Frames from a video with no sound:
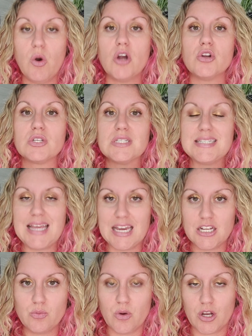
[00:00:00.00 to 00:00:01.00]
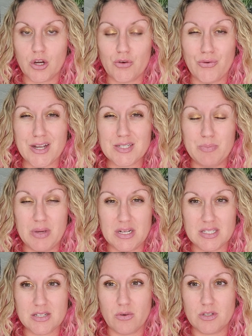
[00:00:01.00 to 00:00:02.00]
understand what a correct bid
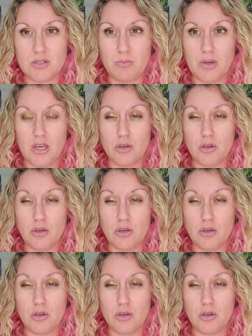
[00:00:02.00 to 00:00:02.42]
is going to be.